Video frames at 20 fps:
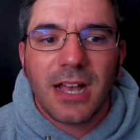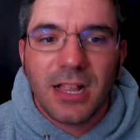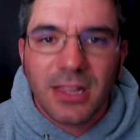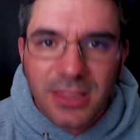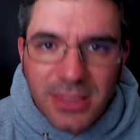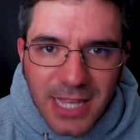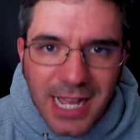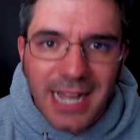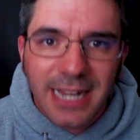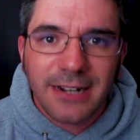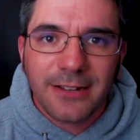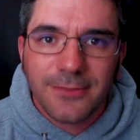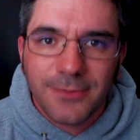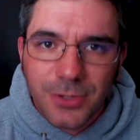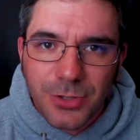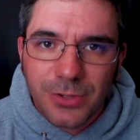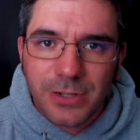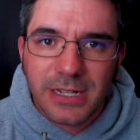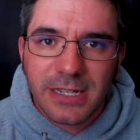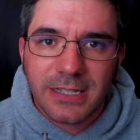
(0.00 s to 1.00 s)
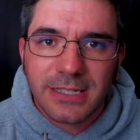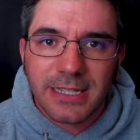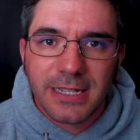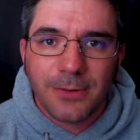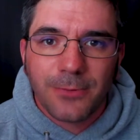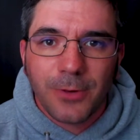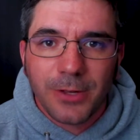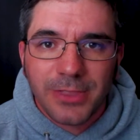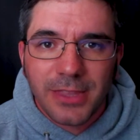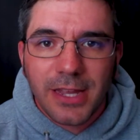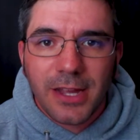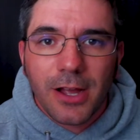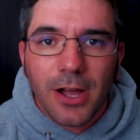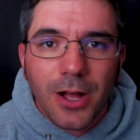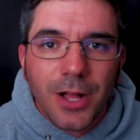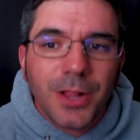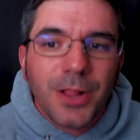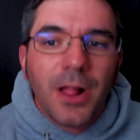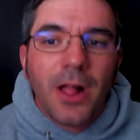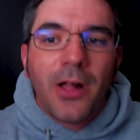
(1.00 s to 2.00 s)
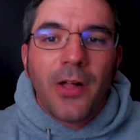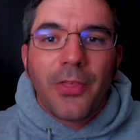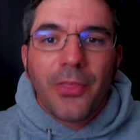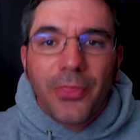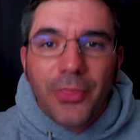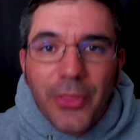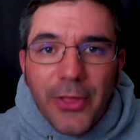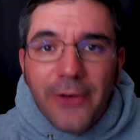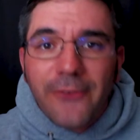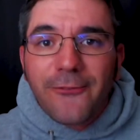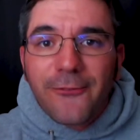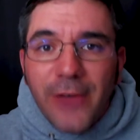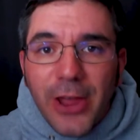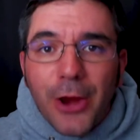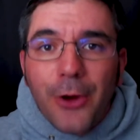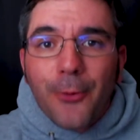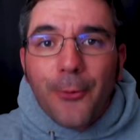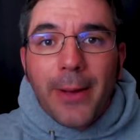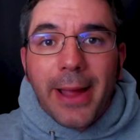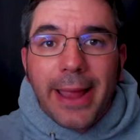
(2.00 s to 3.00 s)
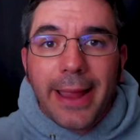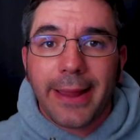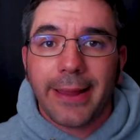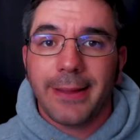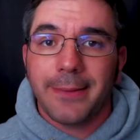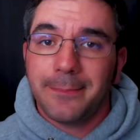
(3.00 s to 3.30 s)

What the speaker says: a lot of trees in what they call the fairway.